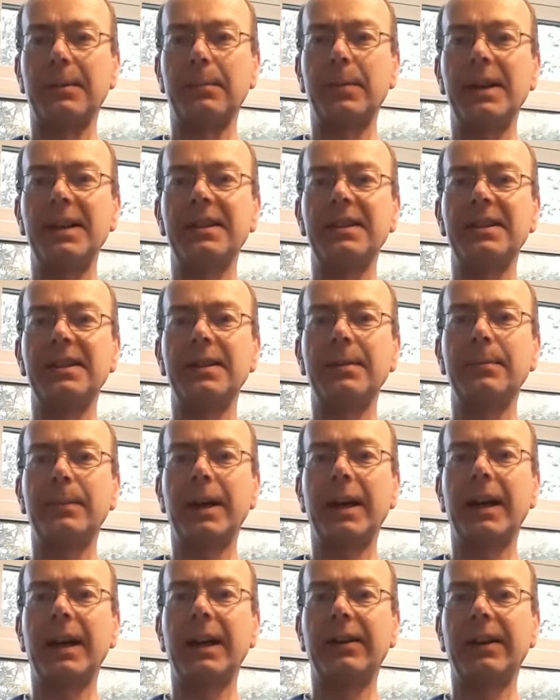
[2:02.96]
peace to
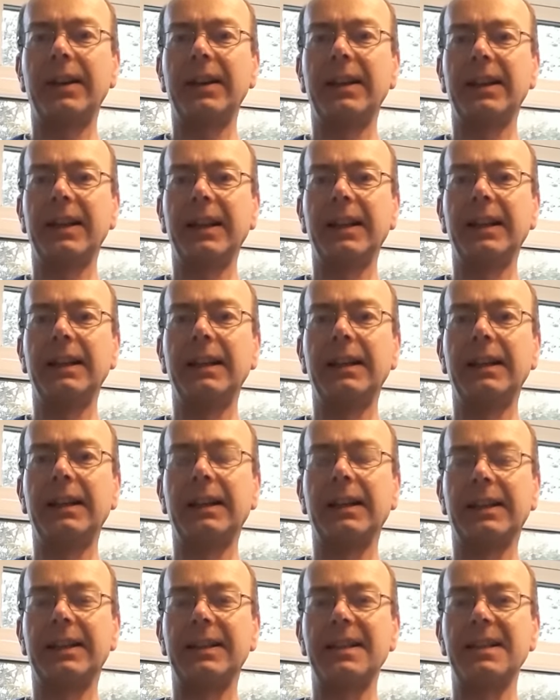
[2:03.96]
Mary
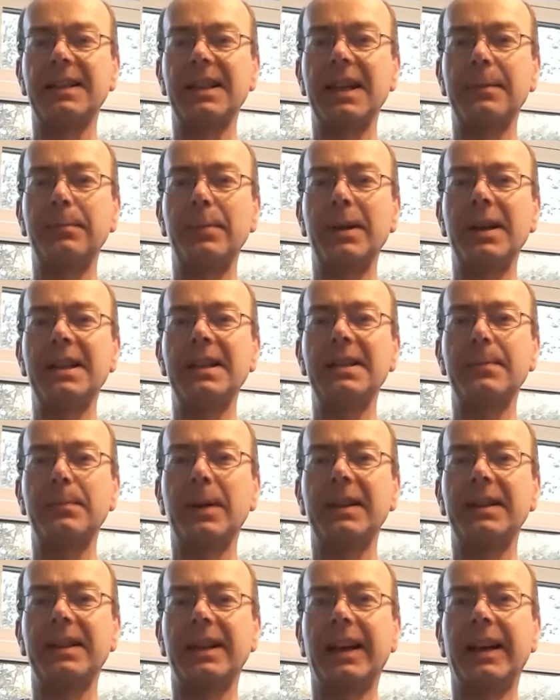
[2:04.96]
England, send peace
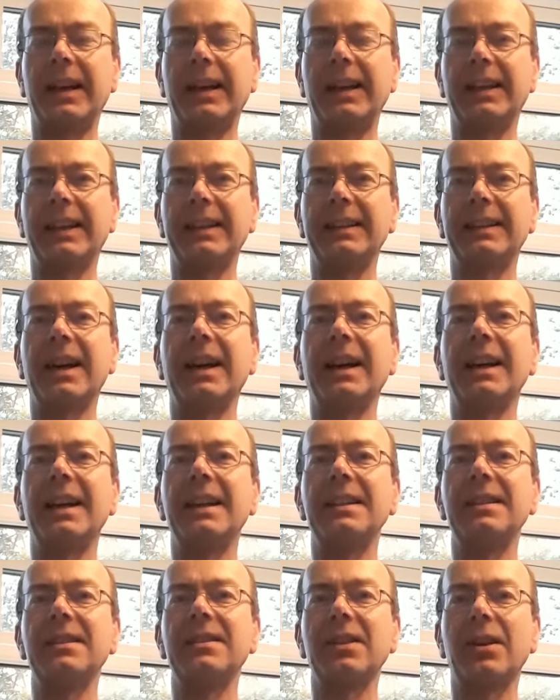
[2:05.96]
by day and
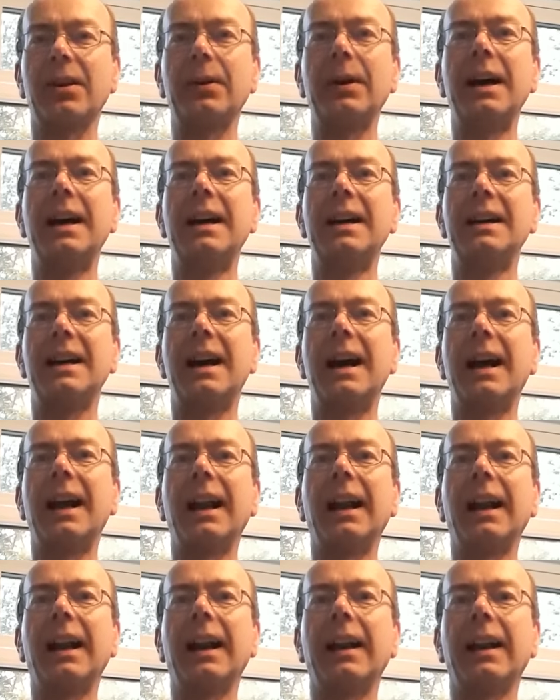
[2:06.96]
night, oh.
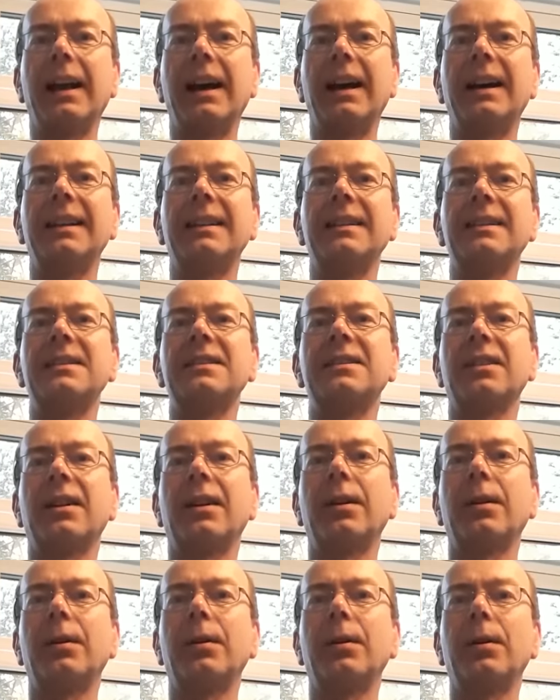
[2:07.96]

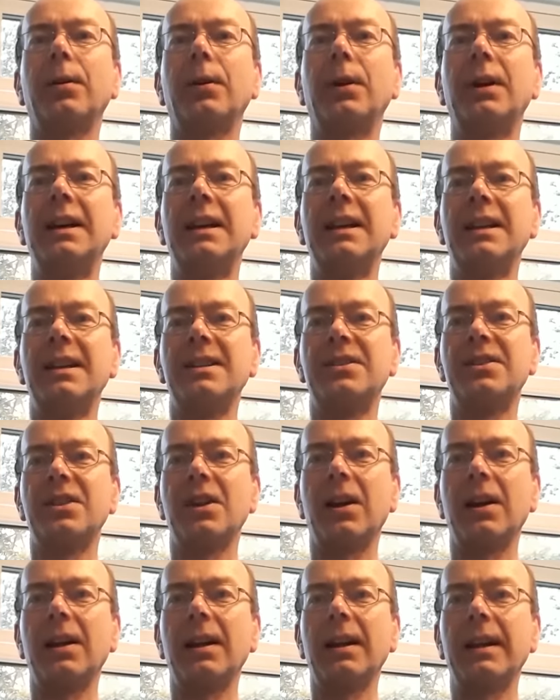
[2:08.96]
Hal-an-Tow,
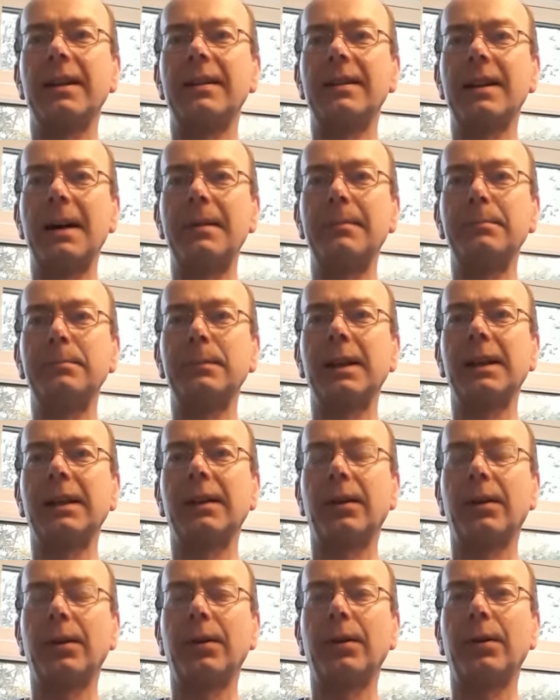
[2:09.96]
jolly
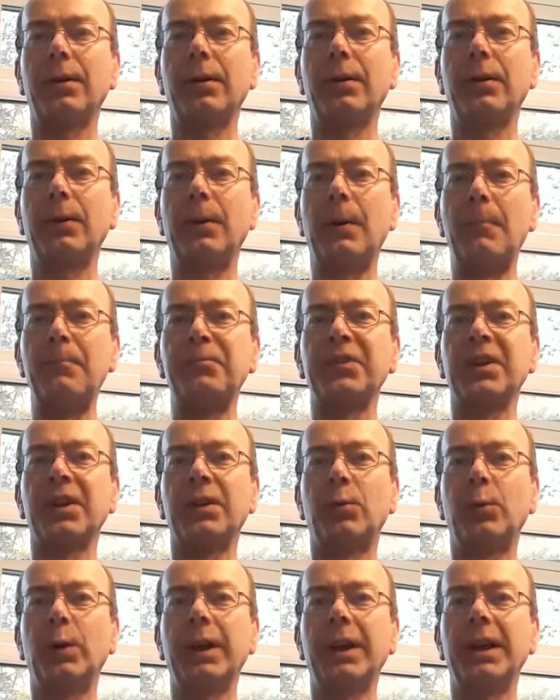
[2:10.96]
rumbelo,
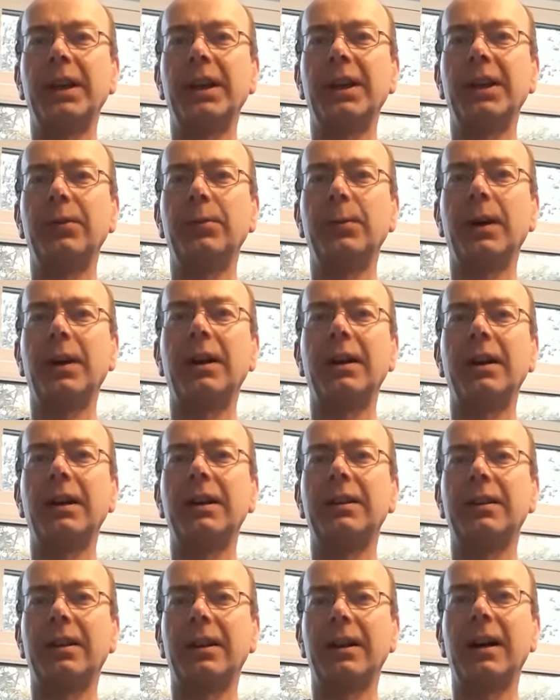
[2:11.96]
we
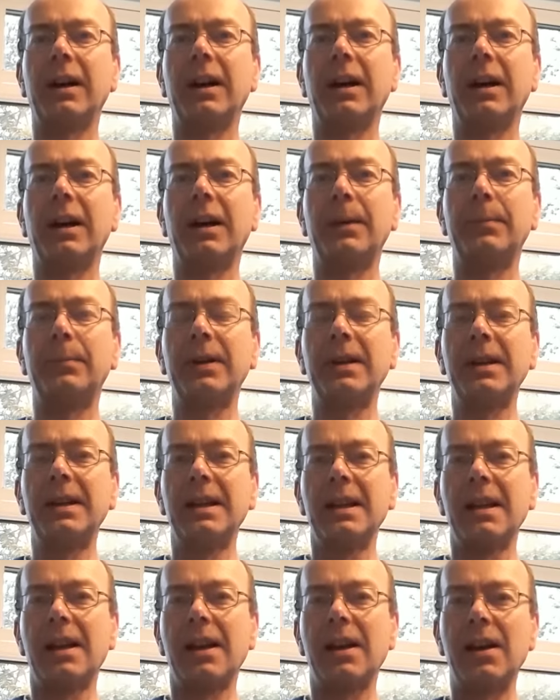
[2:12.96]
were up
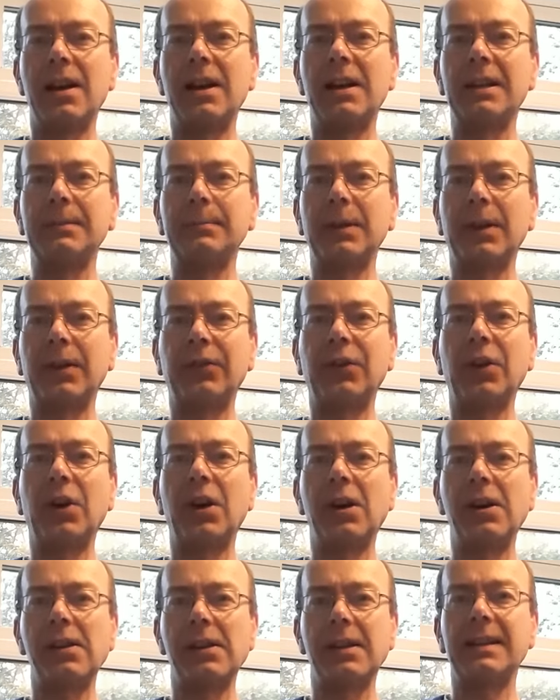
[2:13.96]
long
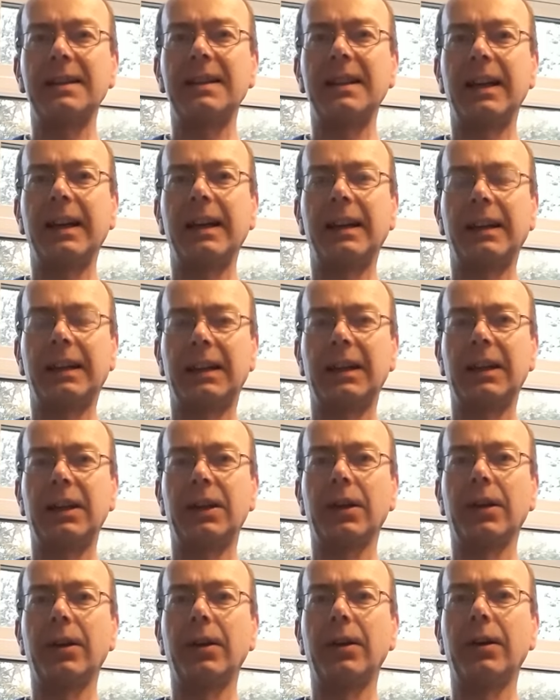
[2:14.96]
before the
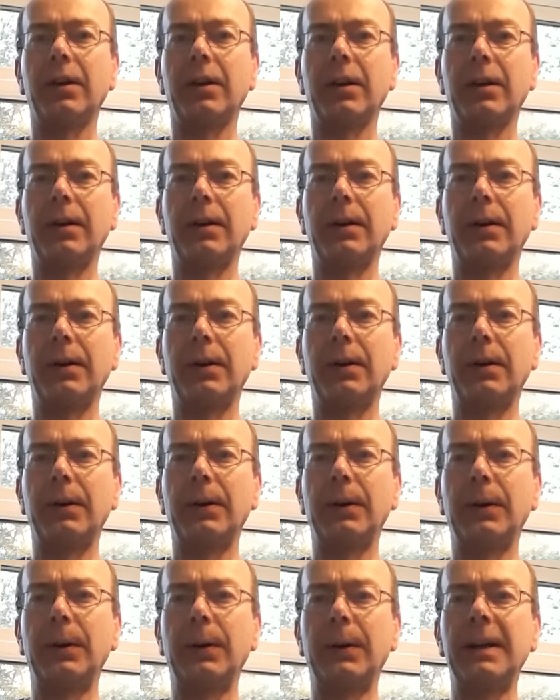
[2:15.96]
day,
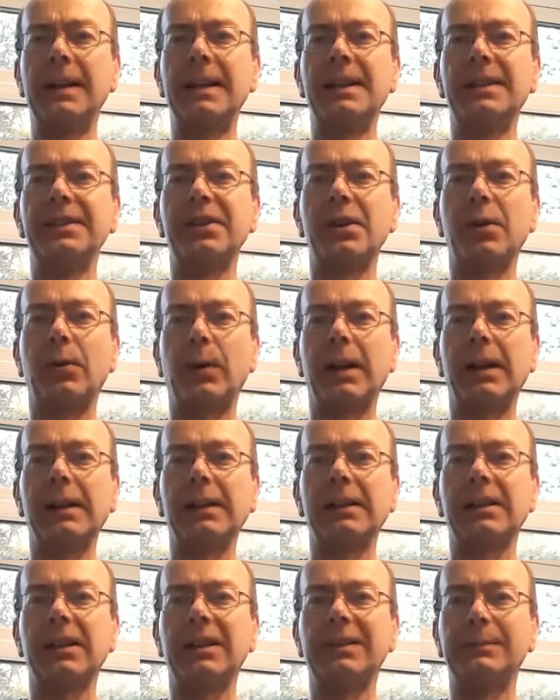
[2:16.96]
oh, to
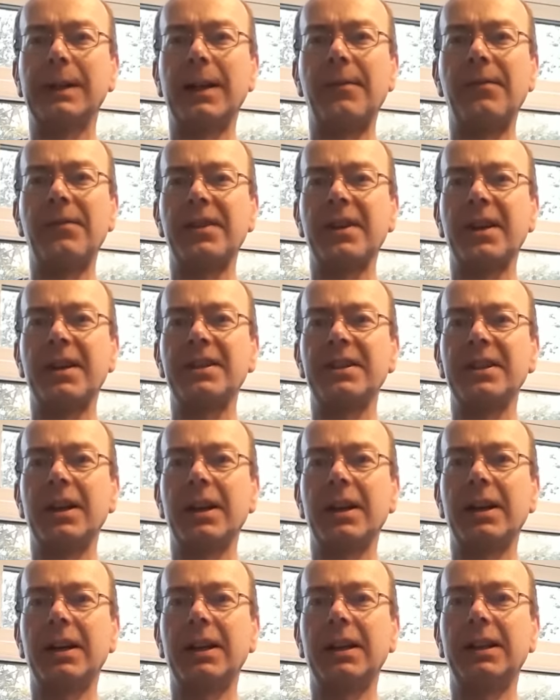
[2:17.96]
welcome in the
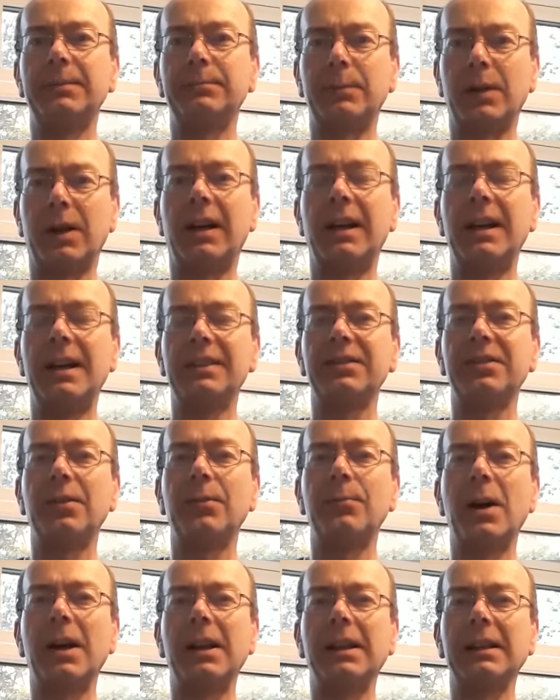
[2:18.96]
summer,
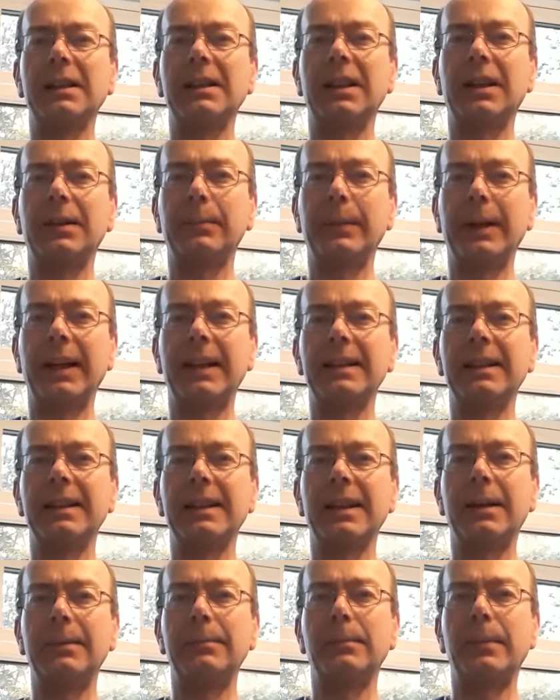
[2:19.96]
to welcome in
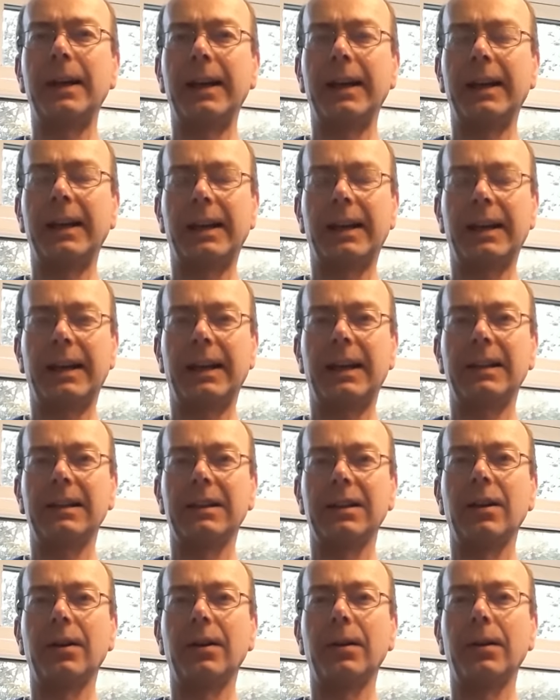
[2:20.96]
the
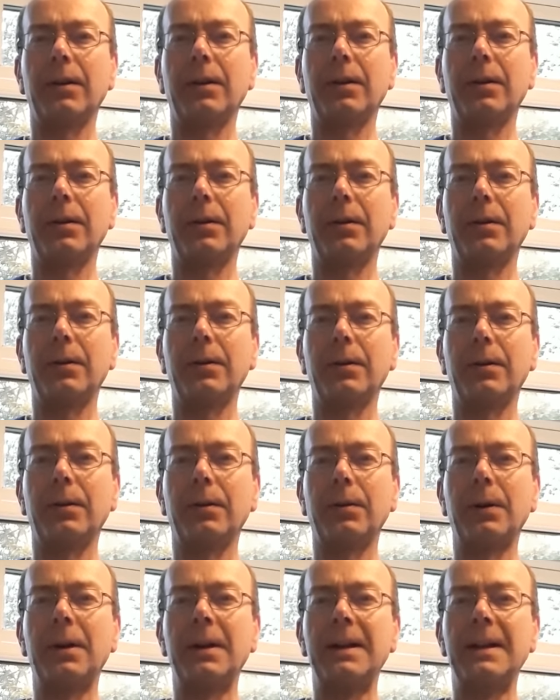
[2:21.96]
May,
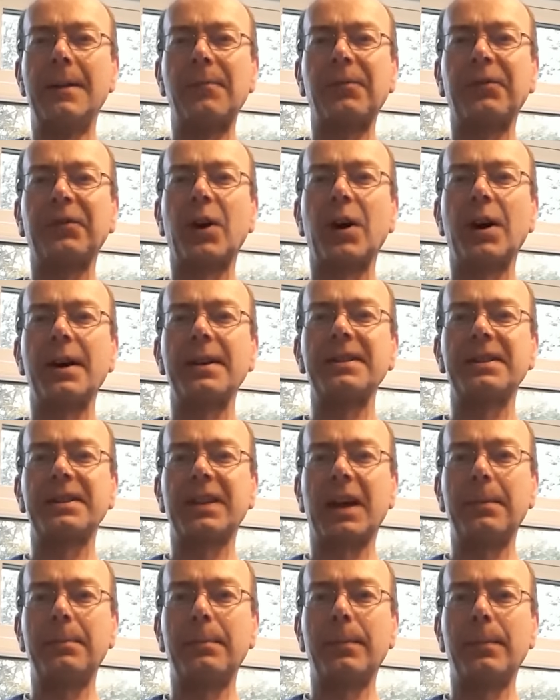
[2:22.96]
oh. For
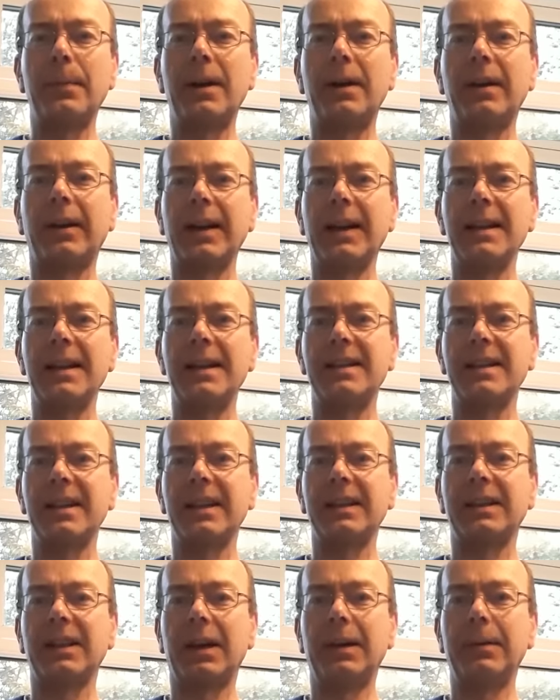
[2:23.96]
summer is
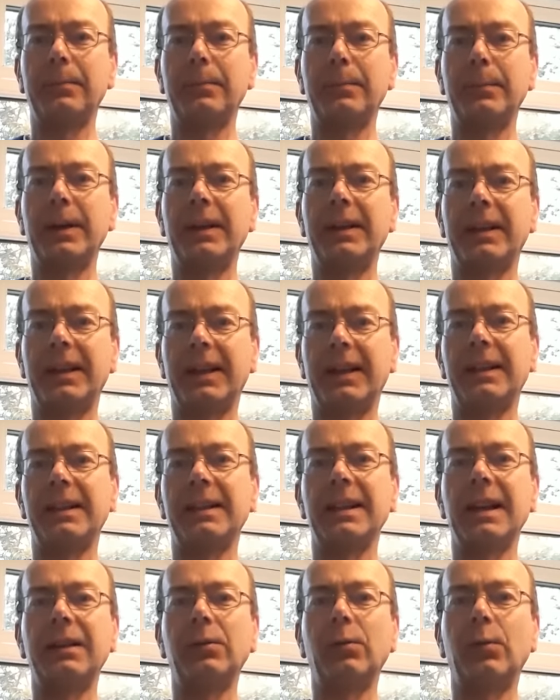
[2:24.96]
a-coming
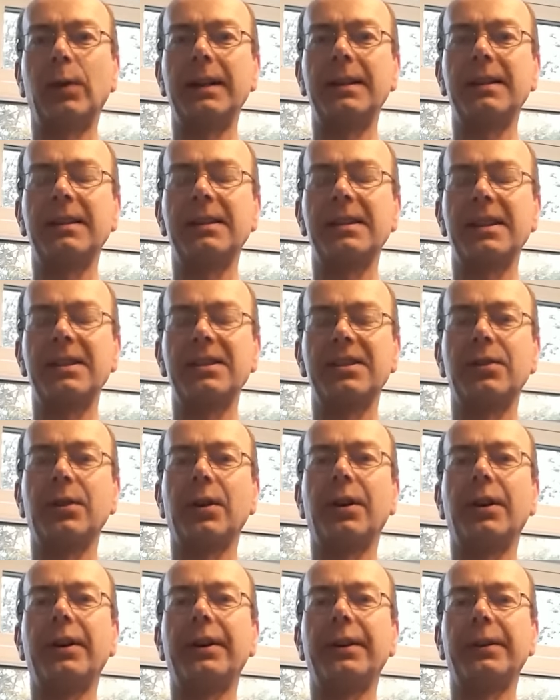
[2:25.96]
in and winter's
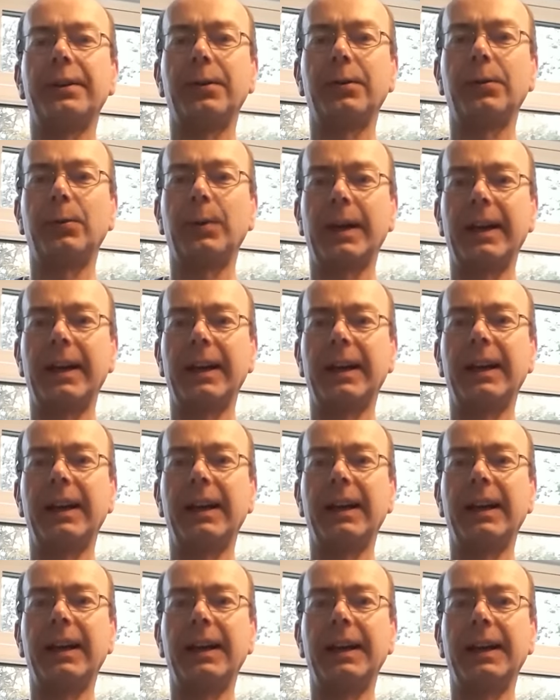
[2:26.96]
gone
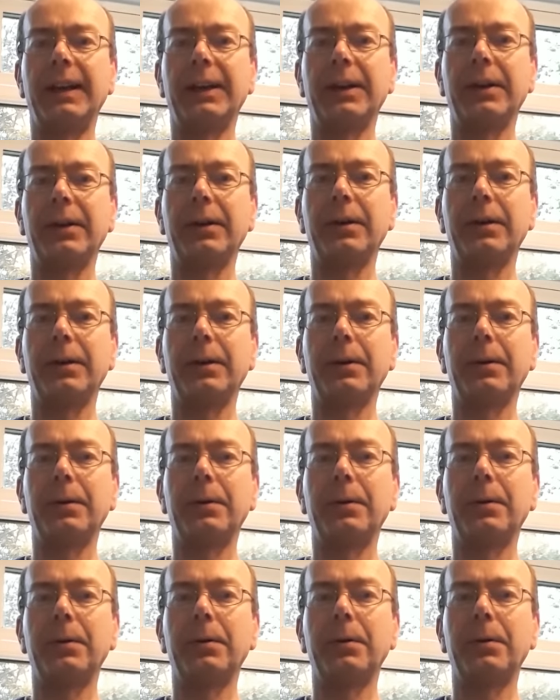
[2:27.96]
away,
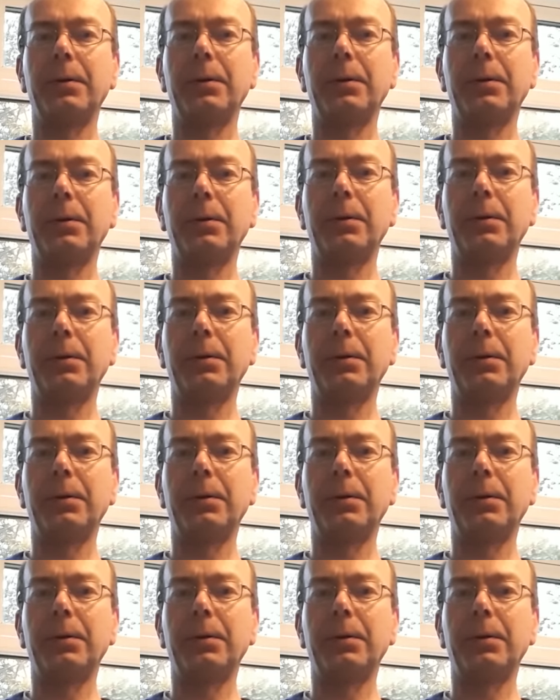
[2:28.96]
oh.